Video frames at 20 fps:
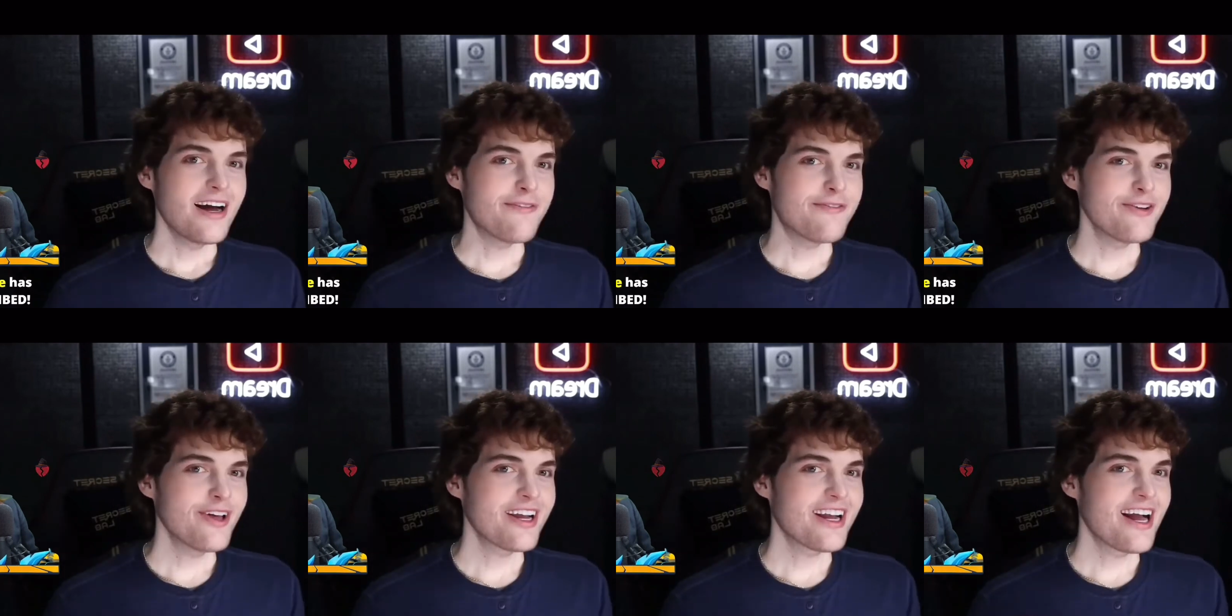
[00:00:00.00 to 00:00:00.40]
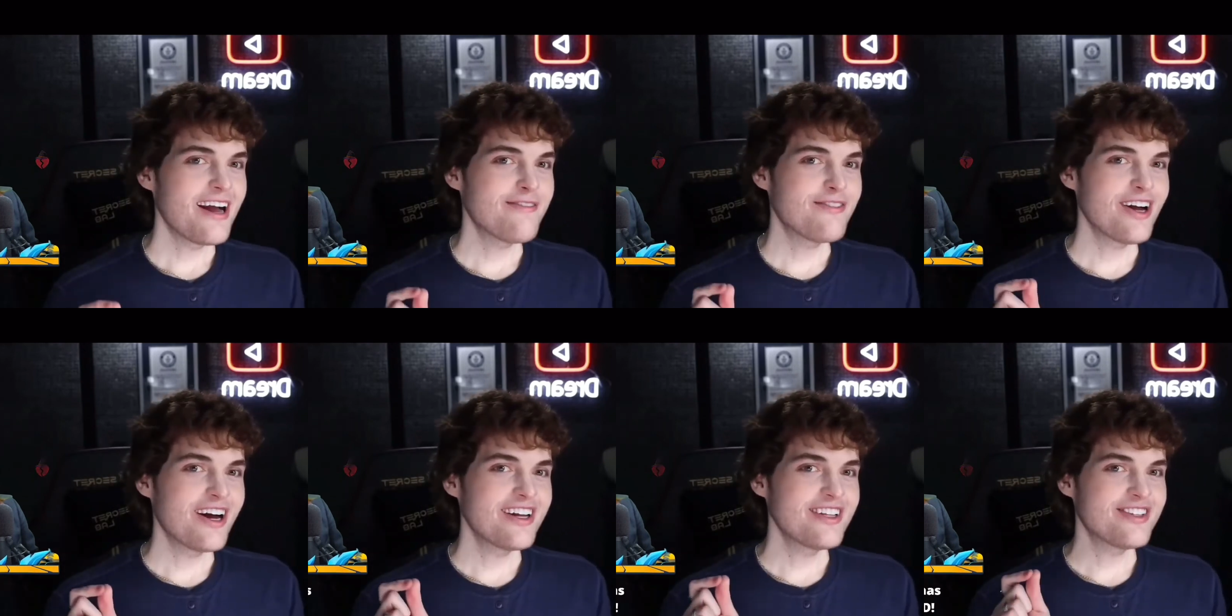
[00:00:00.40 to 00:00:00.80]
I feel like
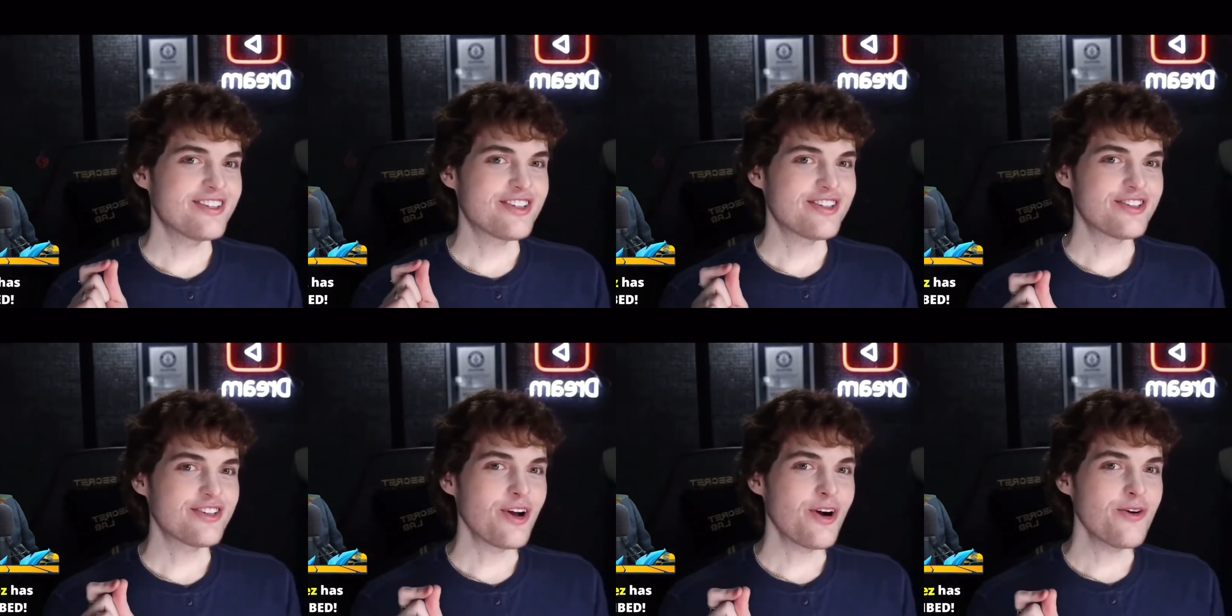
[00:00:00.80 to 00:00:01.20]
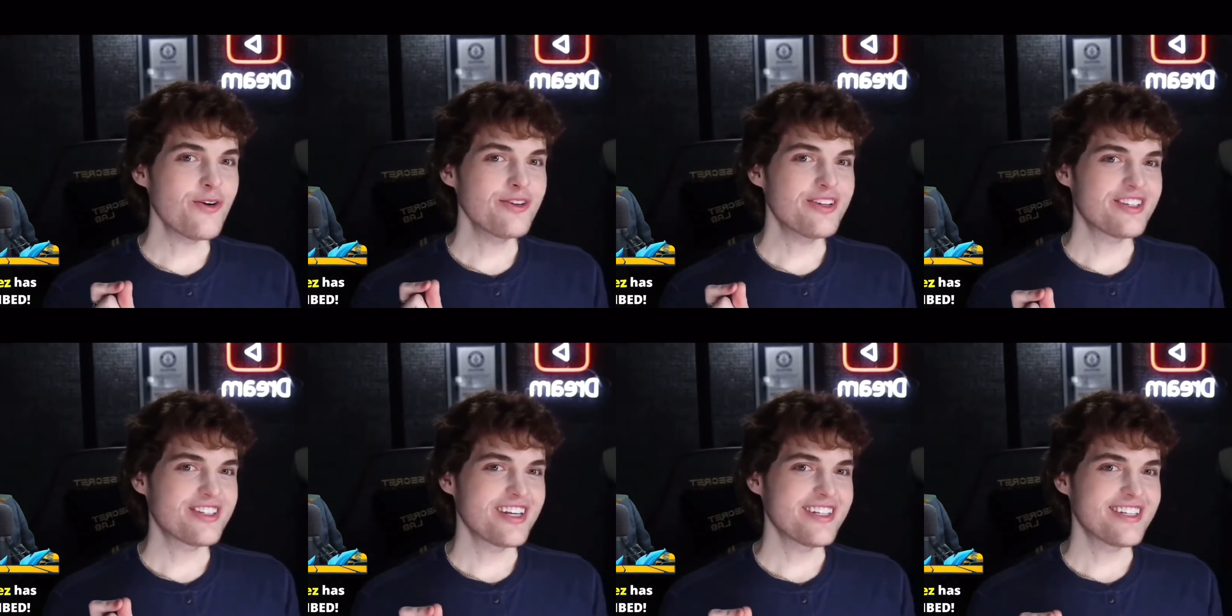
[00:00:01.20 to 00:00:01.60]
I've gotten so
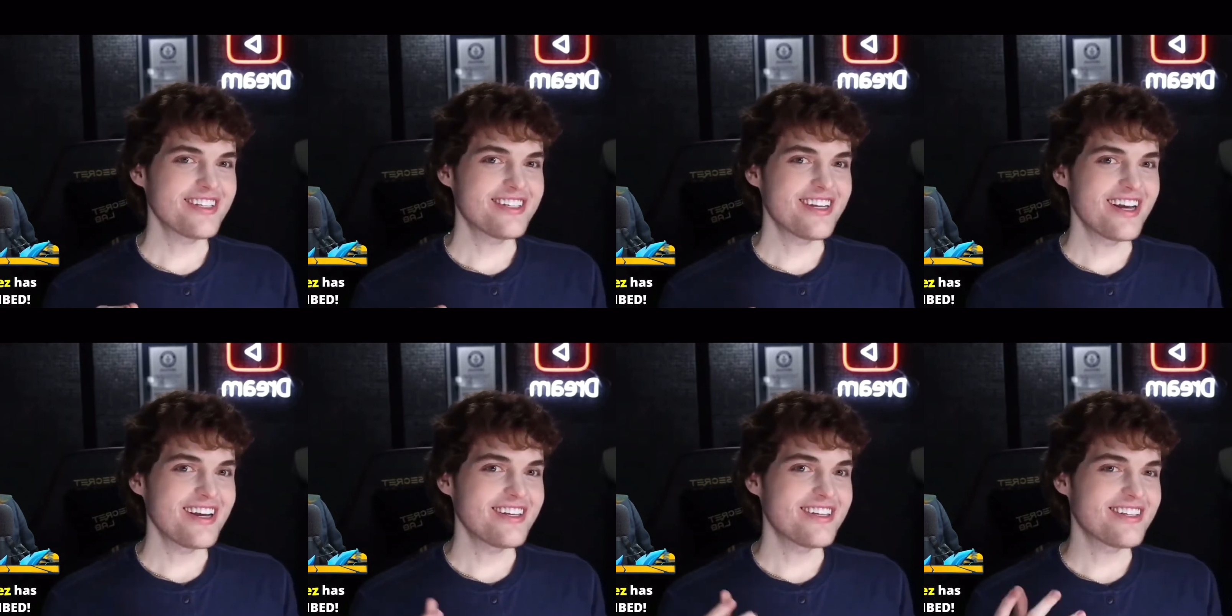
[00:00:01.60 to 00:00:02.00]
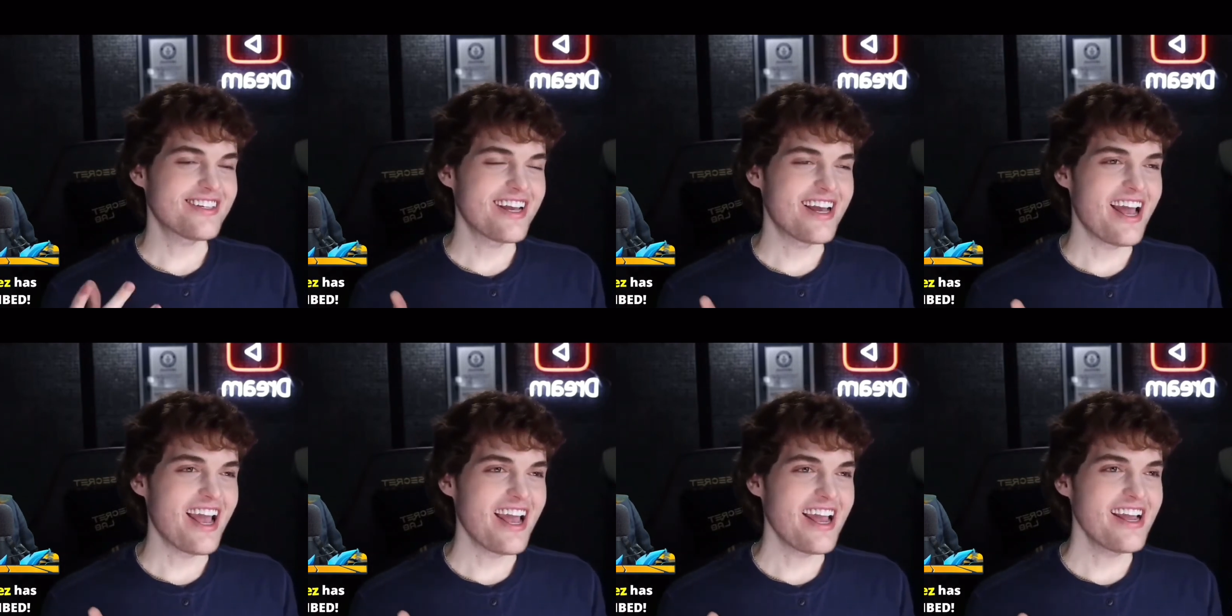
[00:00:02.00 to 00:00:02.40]
desensitized
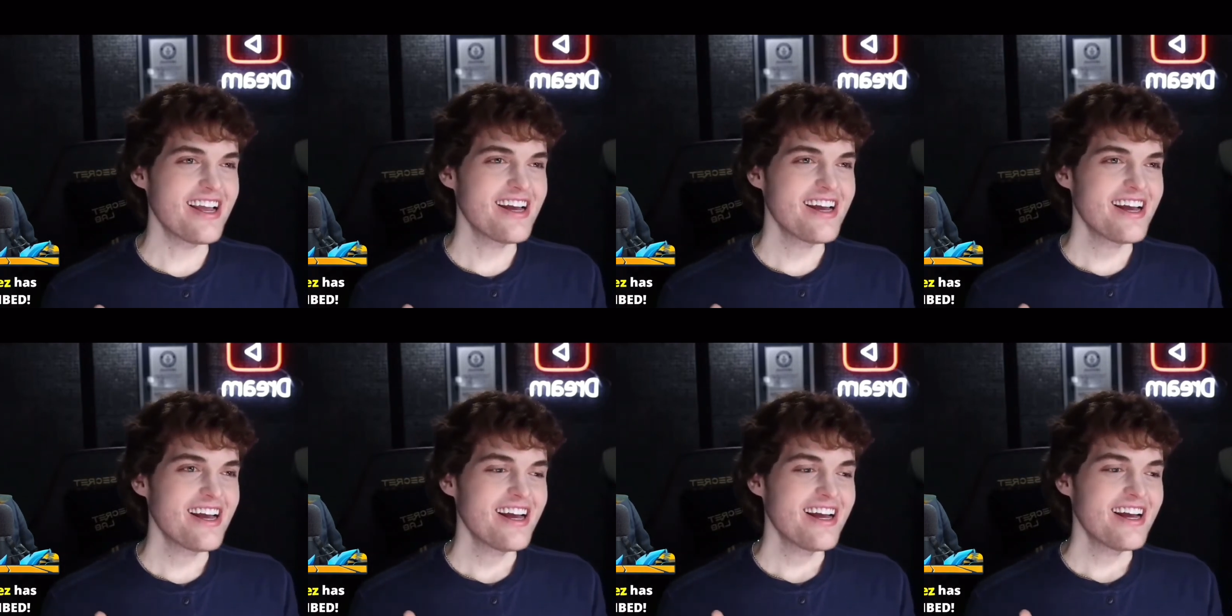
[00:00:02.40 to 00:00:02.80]
to hate